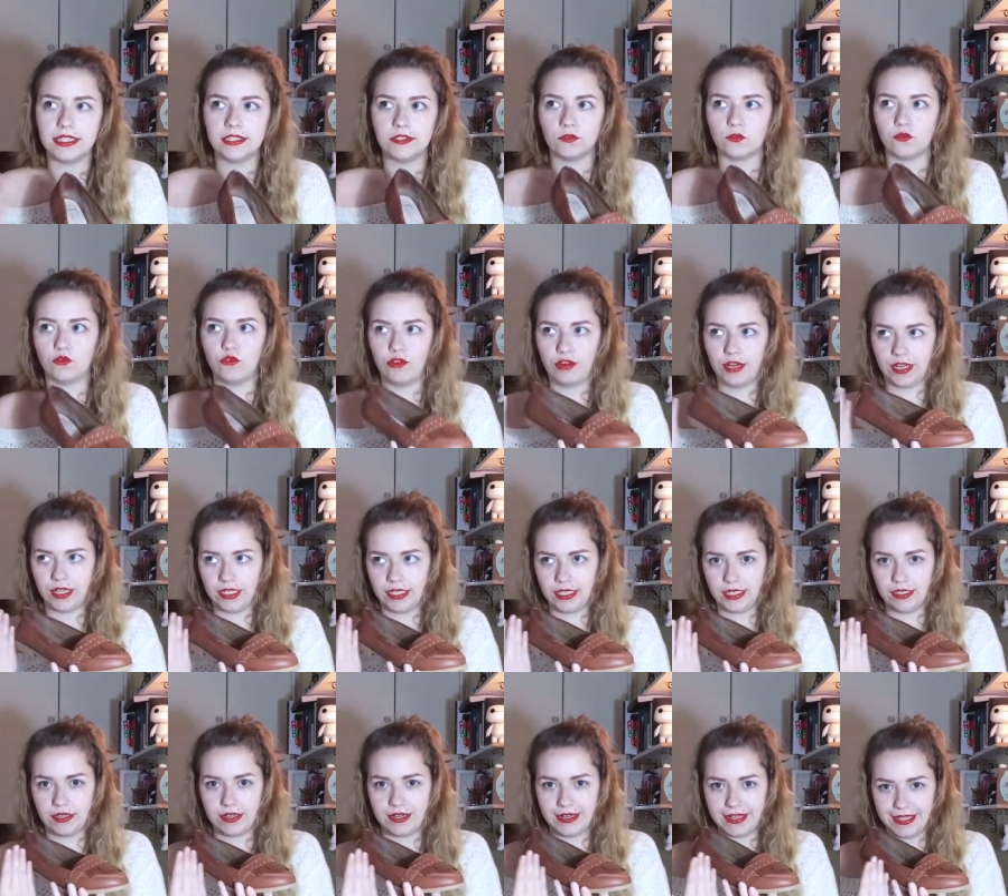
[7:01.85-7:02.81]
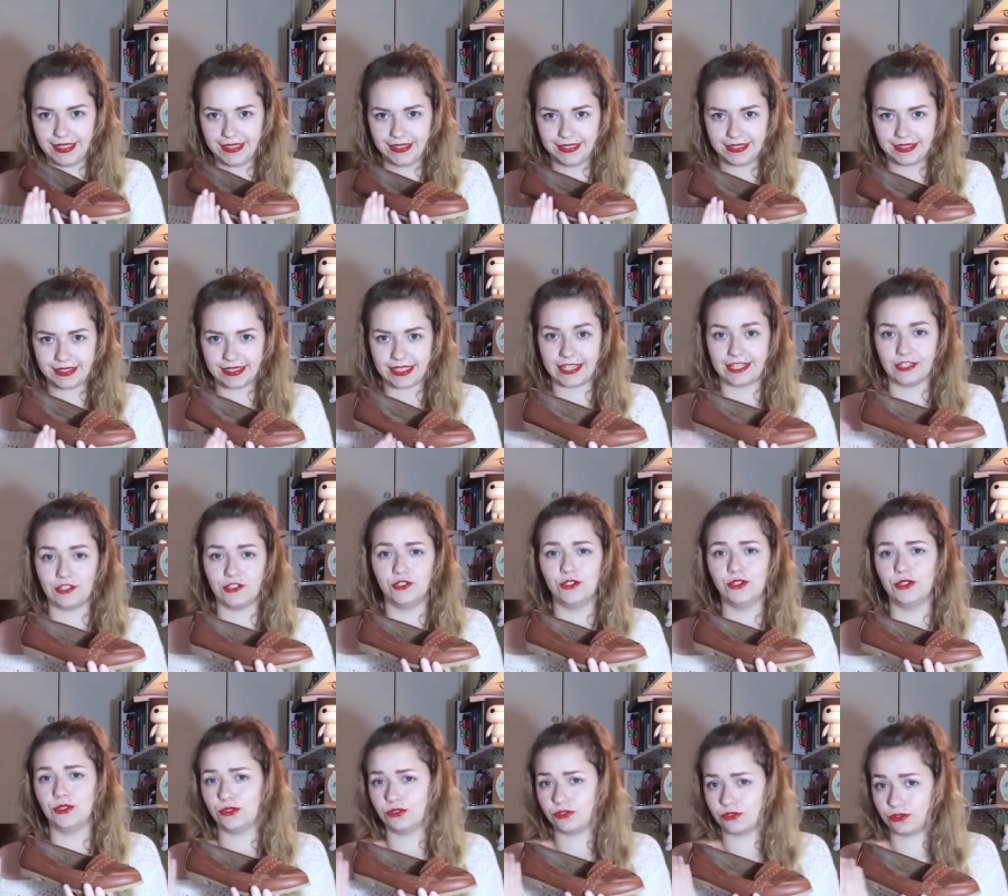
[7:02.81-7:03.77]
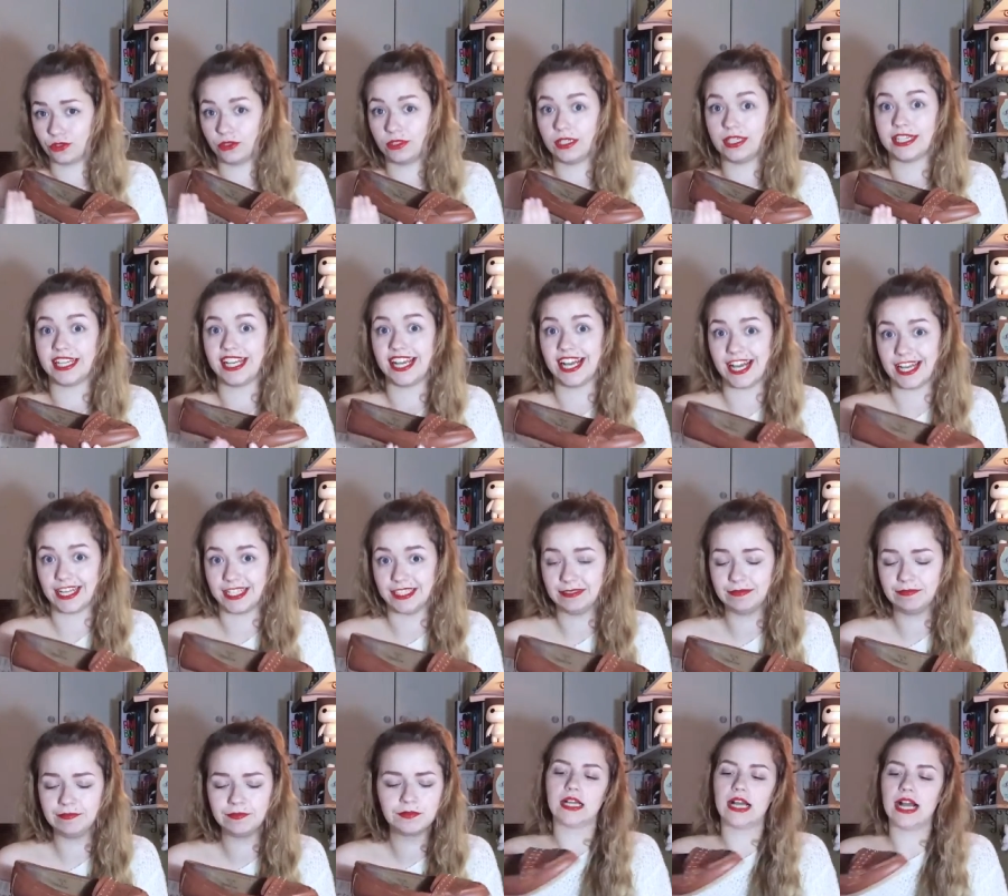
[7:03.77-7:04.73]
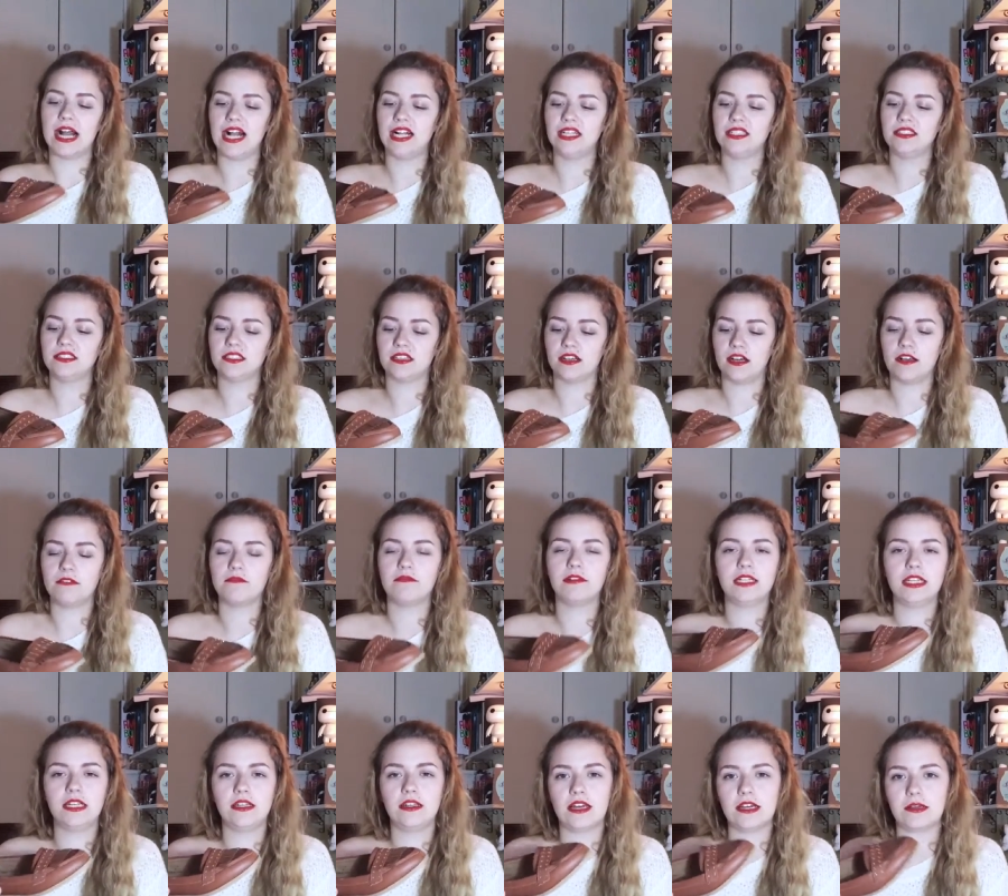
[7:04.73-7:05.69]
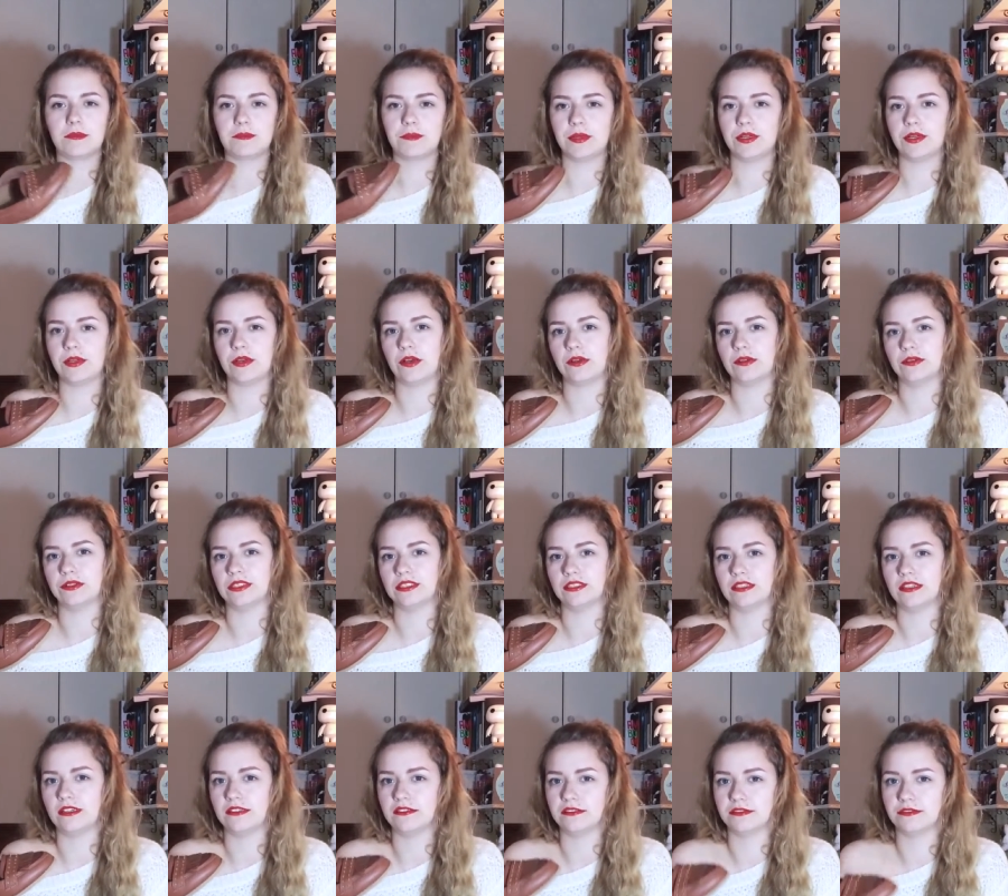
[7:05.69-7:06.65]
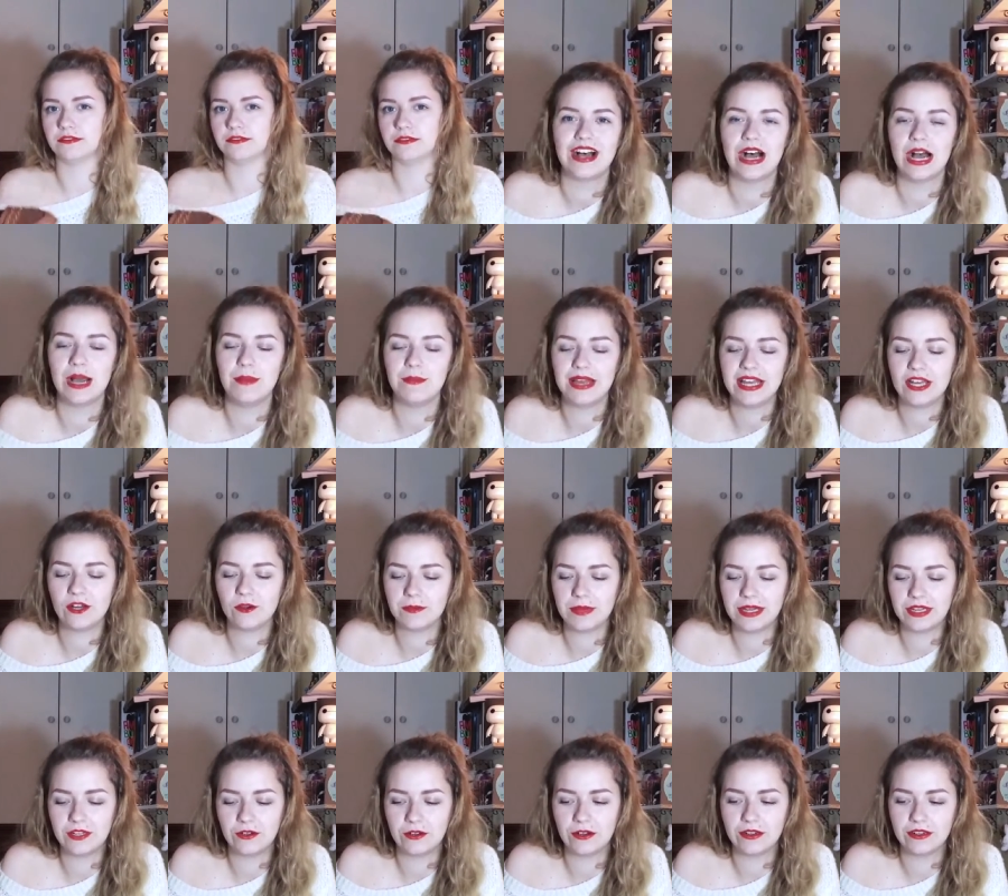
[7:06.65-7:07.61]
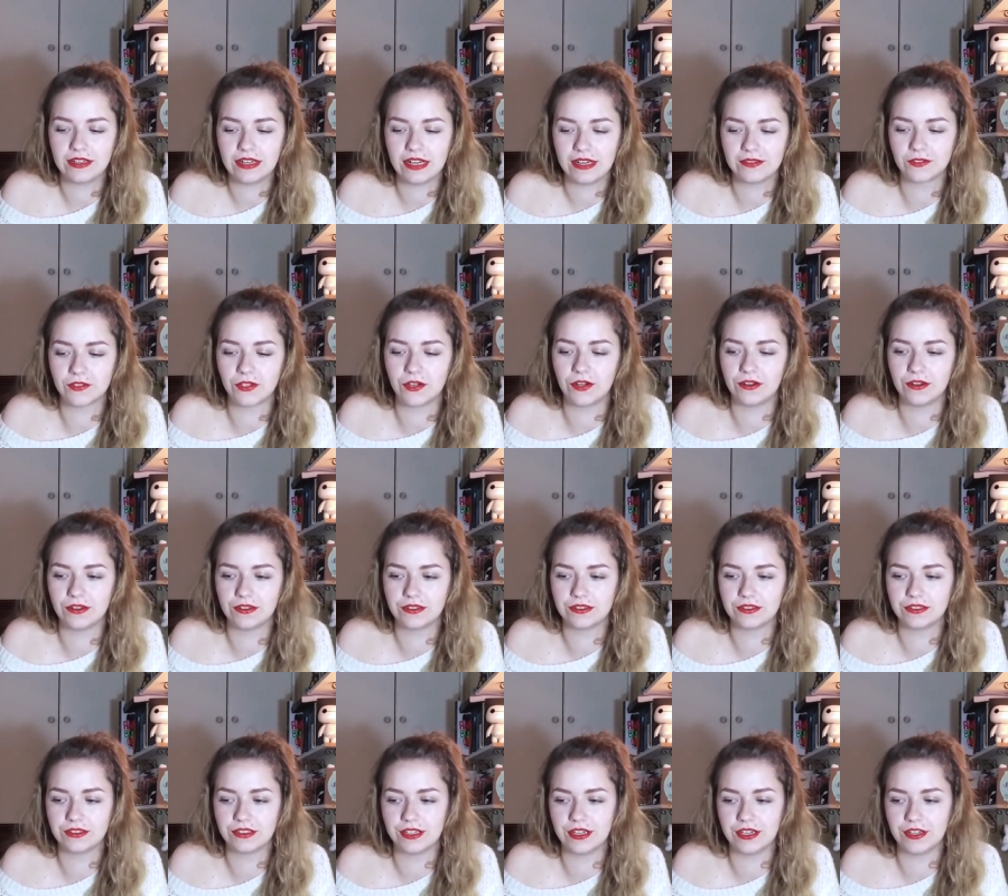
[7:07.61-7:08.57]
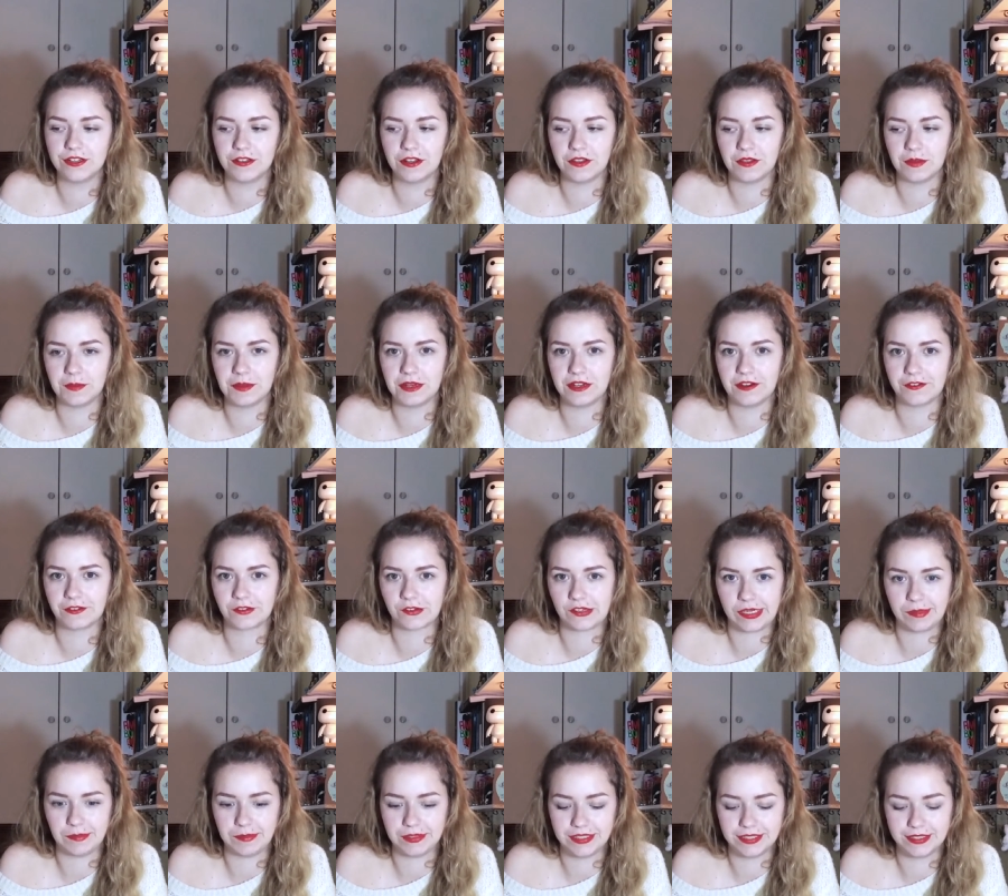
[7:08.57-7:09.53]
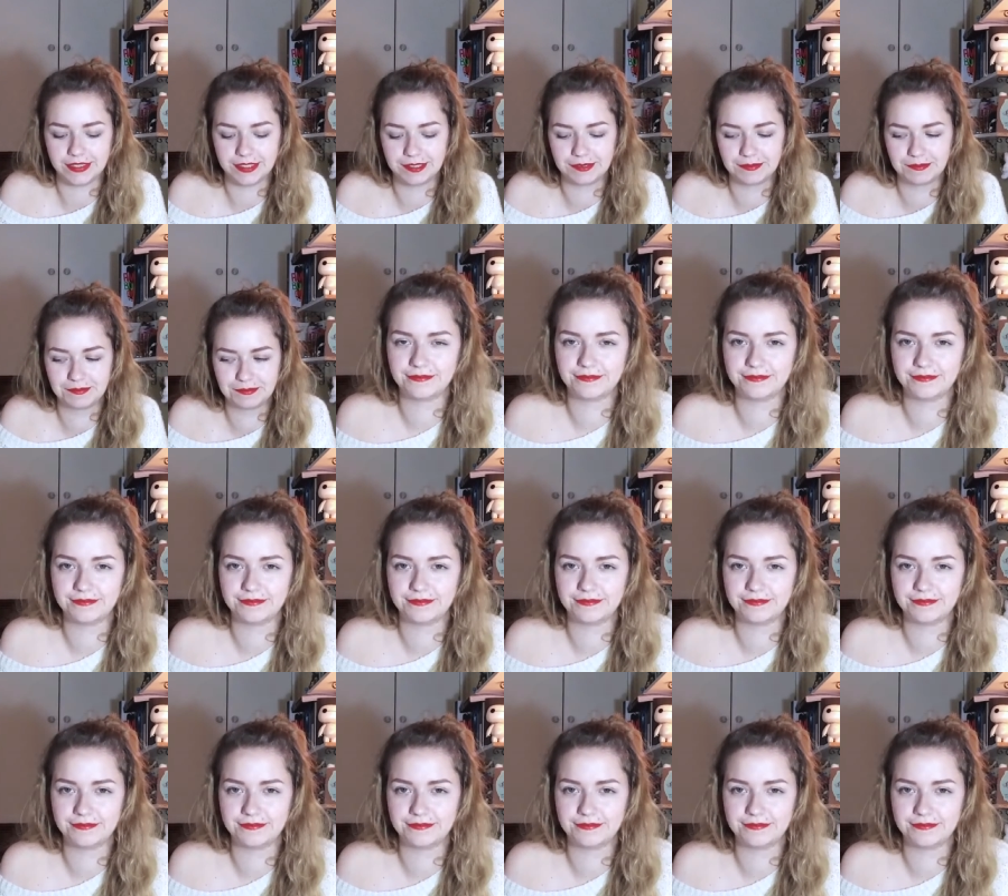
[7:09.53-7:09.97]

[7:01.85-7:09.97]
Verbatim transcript: is really nice and neutral again. And I really like boho stuff. I may or may not have got another pair of creepers.